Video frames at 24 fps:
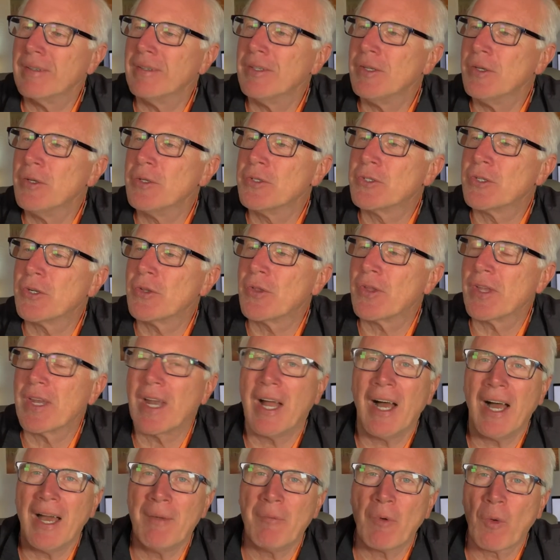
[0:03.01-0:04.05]
user that
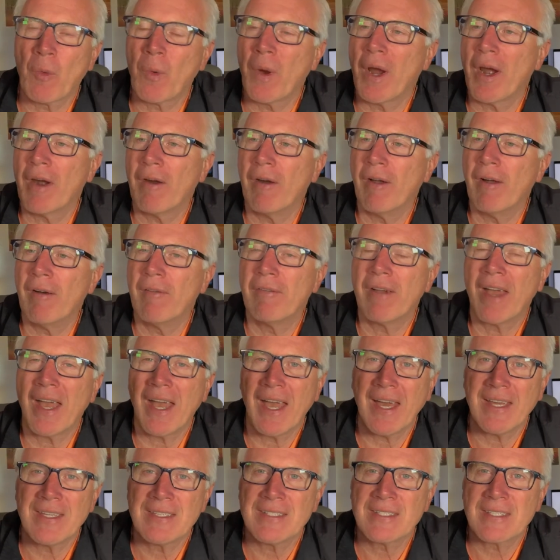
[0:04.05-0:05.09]
I'm aware of
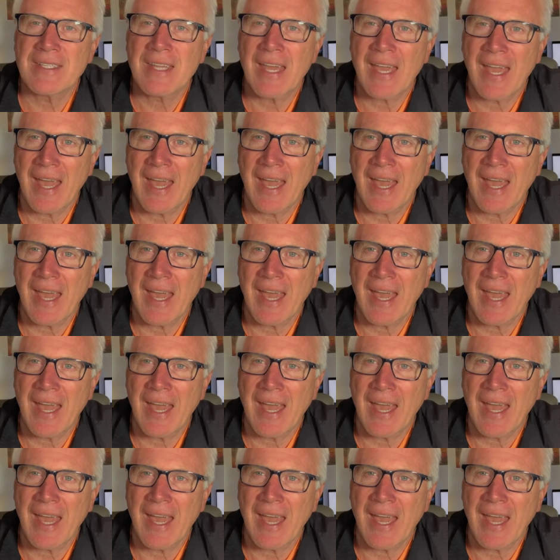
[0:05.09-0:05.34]
has